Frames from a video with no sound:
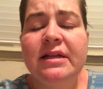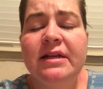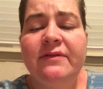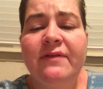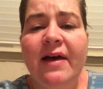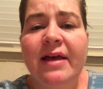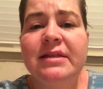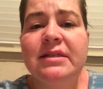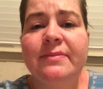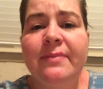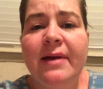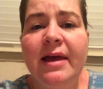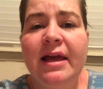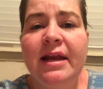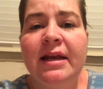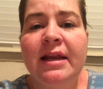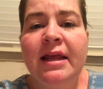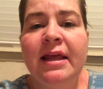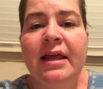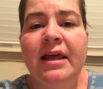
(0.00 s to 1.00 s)

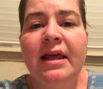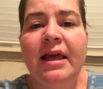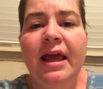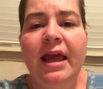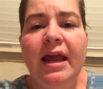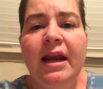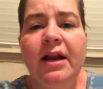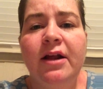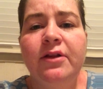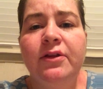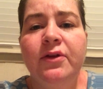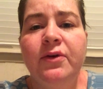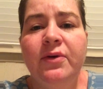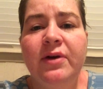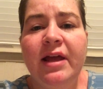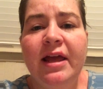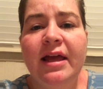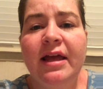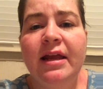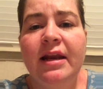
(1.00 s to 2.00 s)
investment
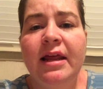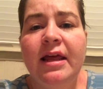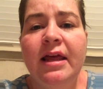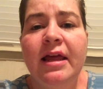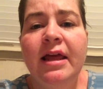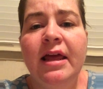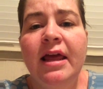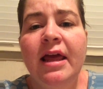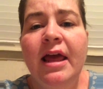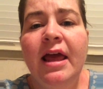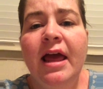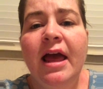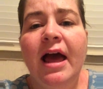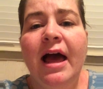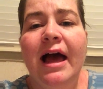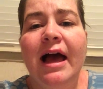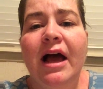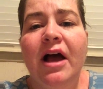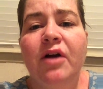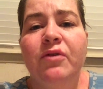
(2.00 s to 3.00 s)
included
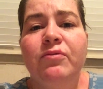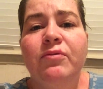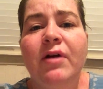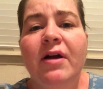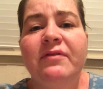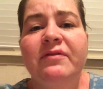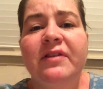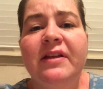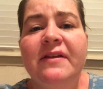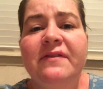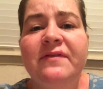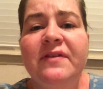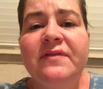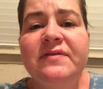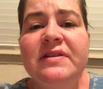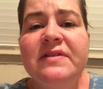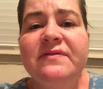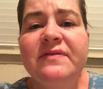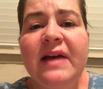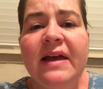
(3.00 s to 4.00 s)
roughly
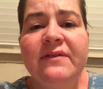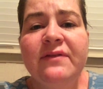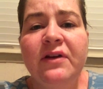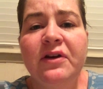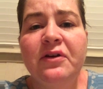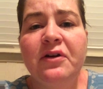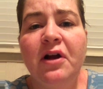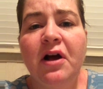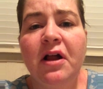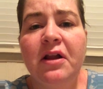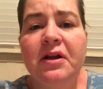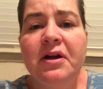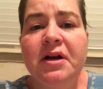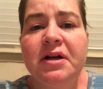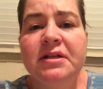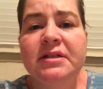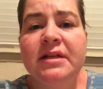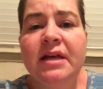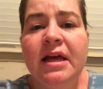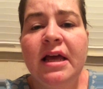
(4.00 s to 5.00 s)

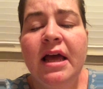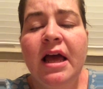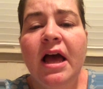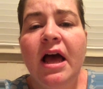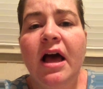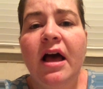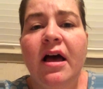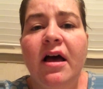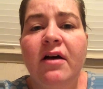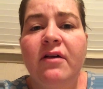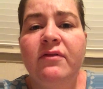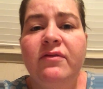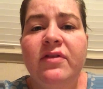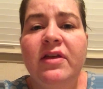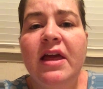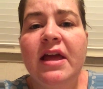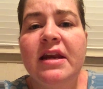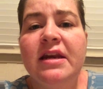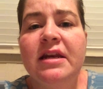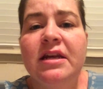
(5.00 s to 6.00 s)
$5,500 of
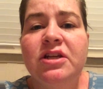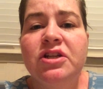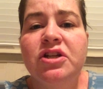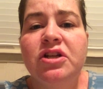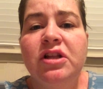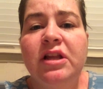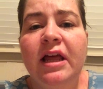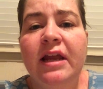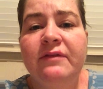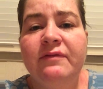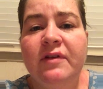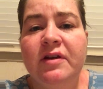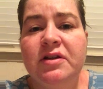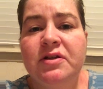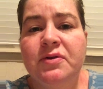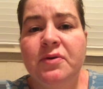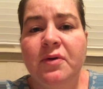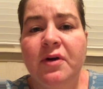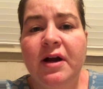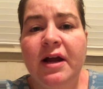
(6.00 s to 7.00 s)
the initial
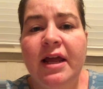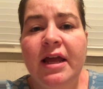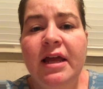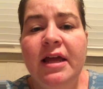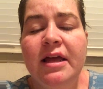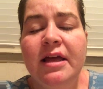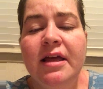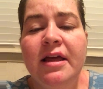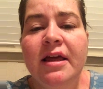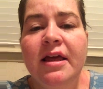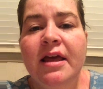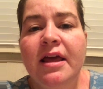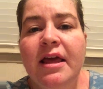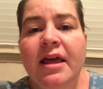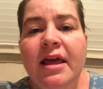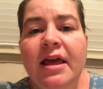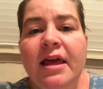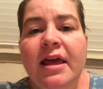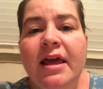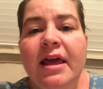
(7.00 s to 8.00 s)
inventory,
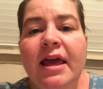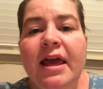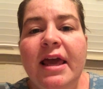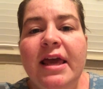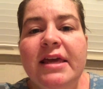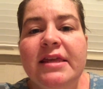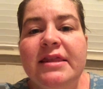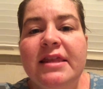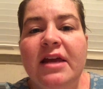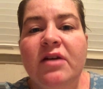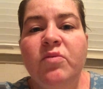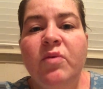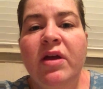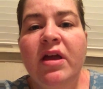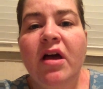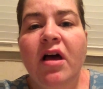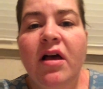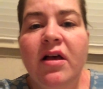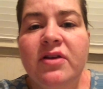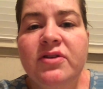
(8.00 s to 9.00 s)
and then
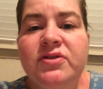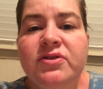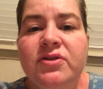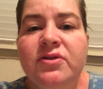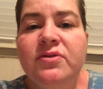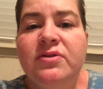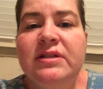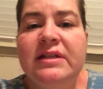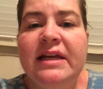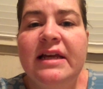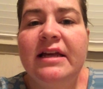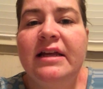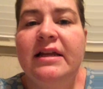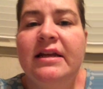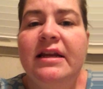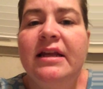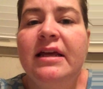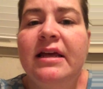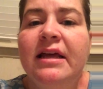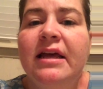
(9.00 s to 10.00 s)
we also
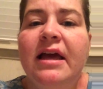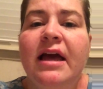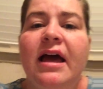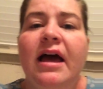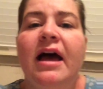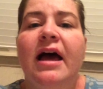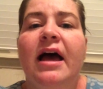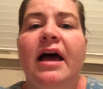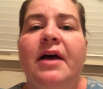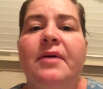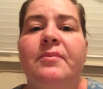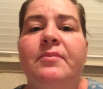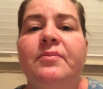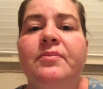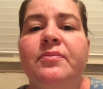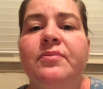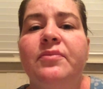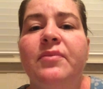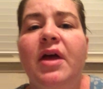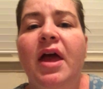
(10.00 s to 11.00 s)
did
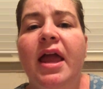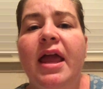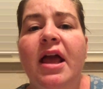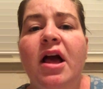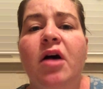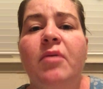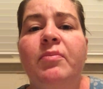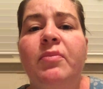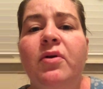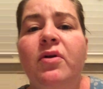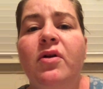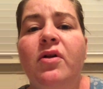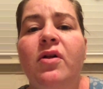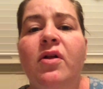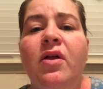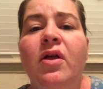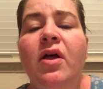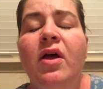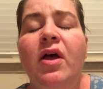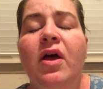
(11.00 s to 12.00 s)
a
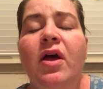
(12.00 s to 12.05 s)
couple